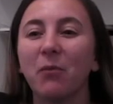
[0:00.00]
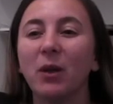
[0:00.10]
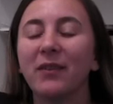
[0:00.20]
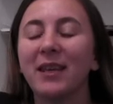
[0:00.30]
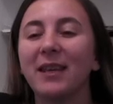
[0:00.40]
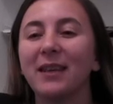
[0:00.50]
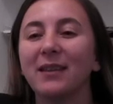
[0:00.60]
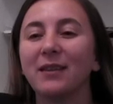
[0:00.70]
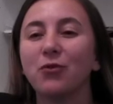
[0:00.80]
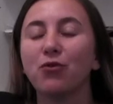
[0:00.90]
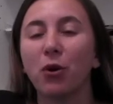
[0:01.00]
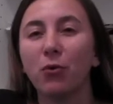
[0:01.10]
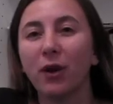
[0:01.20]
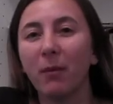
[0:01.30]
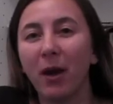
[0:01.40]
Well, the
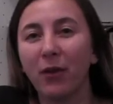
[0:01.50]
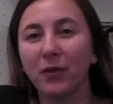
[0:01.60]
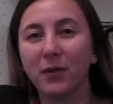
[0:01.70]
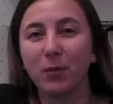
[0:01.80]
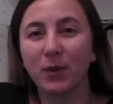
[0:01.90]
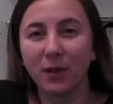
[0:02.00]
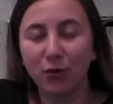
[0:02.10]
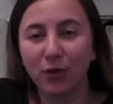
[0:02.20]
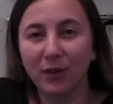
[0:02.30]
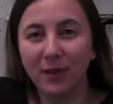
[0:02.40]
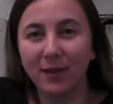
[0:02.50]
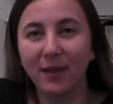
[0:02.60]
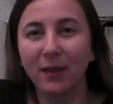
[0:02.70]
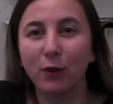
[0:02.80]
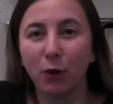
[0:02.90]
joke about these positions
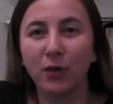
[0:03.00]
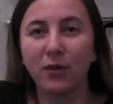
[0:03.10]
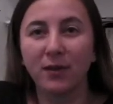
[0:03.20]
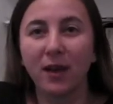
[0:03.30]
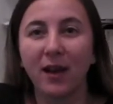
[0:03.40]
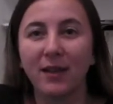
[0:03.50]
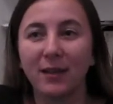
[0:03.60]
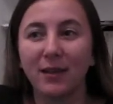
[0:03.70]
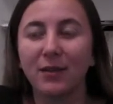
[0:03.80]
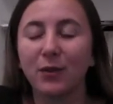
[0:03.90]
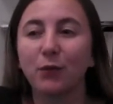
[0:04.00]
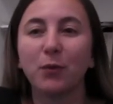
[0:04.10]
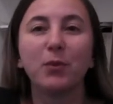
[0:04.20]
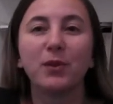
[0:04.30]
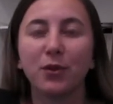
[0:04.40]
in learned societies, the
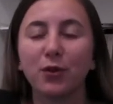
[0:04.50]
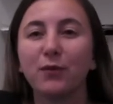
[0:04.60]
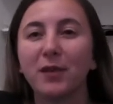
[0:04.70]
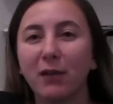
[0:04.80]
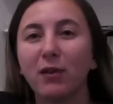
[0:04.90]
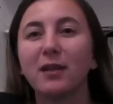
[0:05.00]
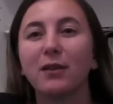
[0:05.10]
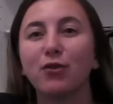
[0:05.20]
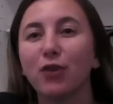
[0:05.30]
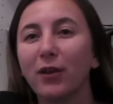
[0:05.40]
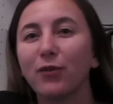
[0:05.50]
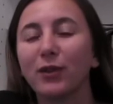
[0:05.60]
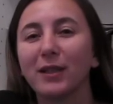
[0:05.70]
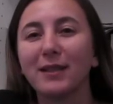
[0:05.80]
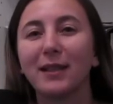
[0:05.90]
position of Secretary
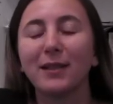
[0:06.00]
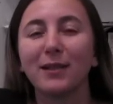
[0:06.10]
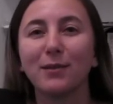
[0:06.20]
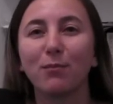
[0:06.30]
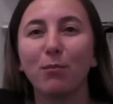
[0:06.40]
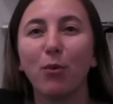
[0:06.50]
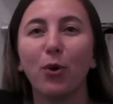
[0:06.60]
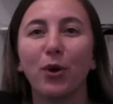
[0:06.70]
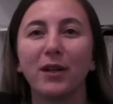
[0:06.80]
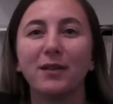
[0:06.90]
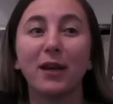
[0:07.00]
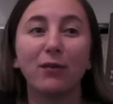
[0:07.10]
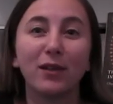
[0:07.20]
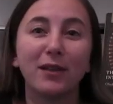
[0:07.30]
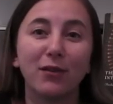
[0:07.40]
General is that it is more
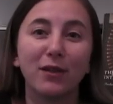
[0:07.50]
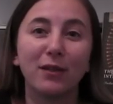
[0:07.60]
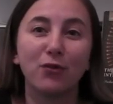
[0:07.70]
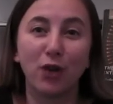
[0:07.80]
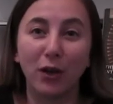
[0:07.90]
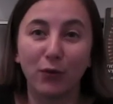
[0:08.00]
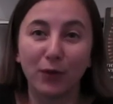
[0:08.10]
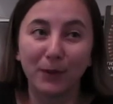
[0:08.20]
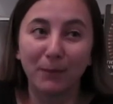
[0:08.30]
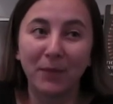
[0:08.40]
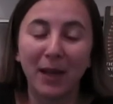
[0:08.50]
secretary than general.